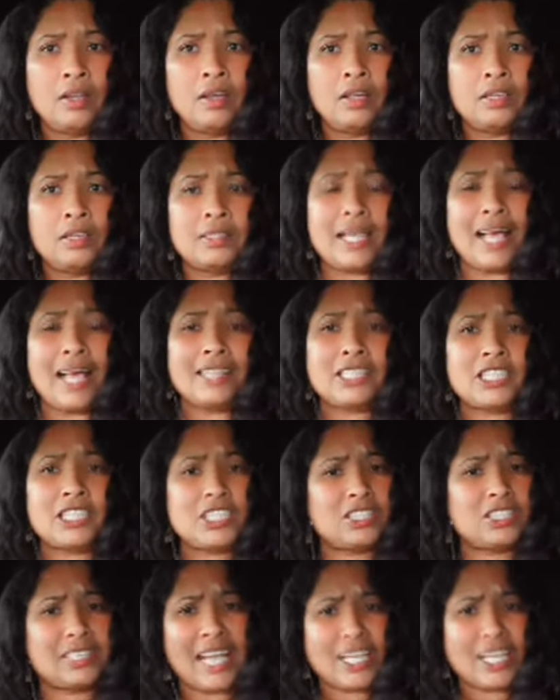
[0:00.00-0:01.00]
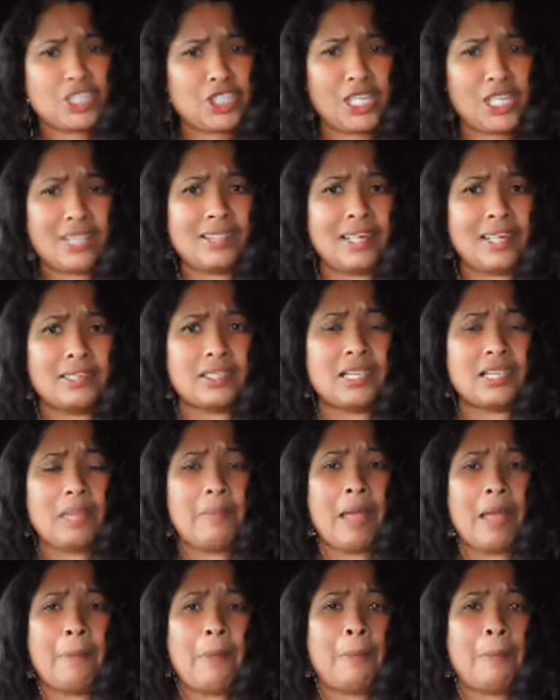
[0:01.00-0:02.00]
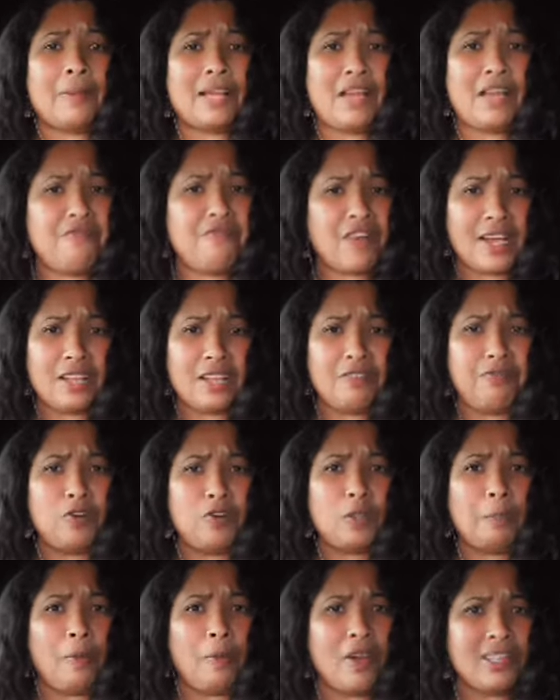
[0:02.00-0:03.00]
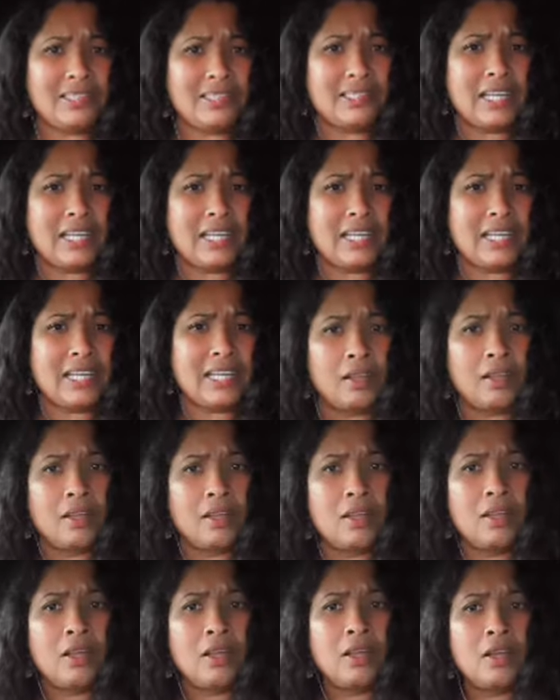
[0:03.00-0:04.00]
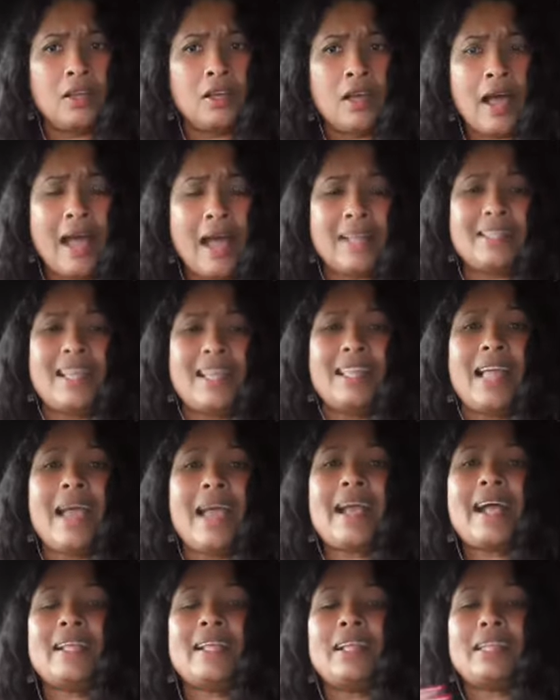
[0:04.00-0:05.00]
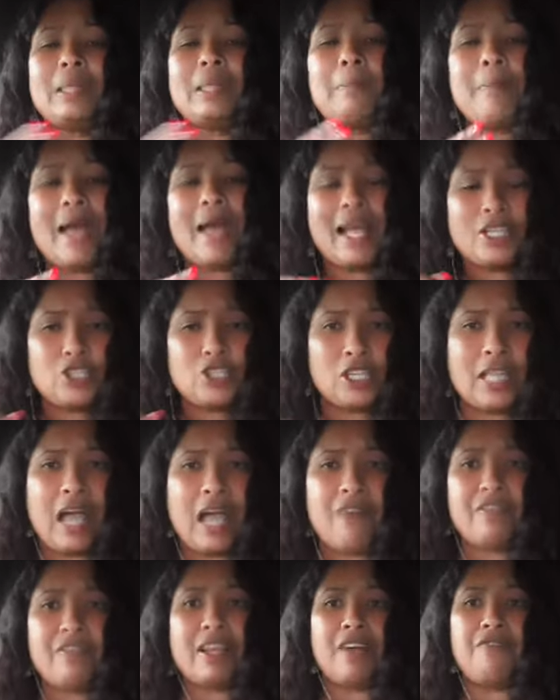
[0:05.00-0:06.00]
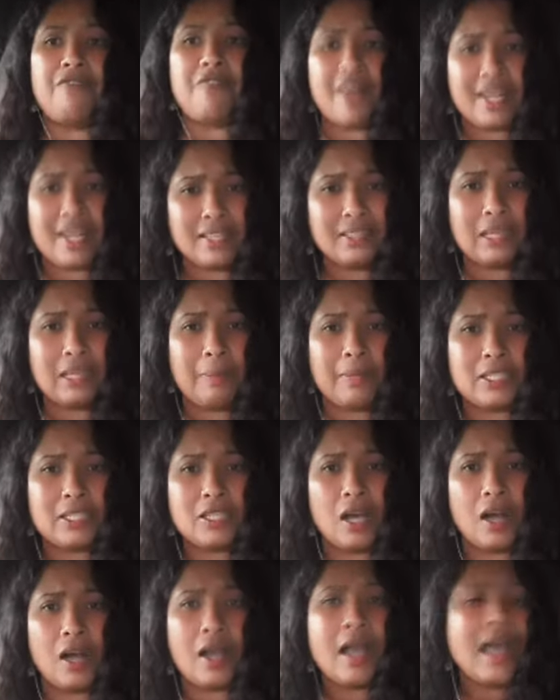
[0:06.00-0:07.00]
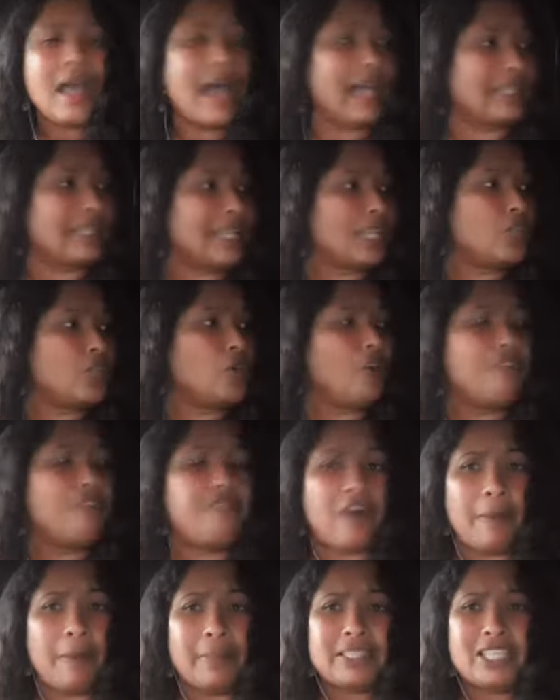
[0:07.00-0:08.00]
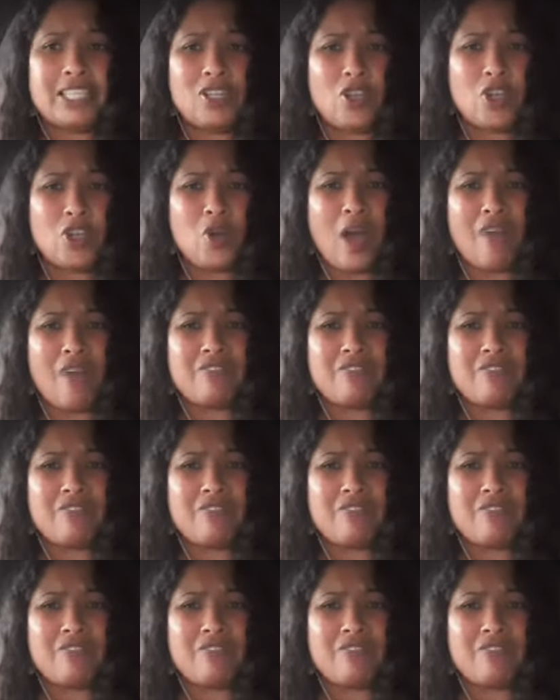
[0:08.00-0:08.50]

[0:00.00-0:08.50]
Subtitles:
That shit that's gonna make people get fucking food poisoning. And then I cannot imagine having a fucking tummy tuck and then you vomiting or you have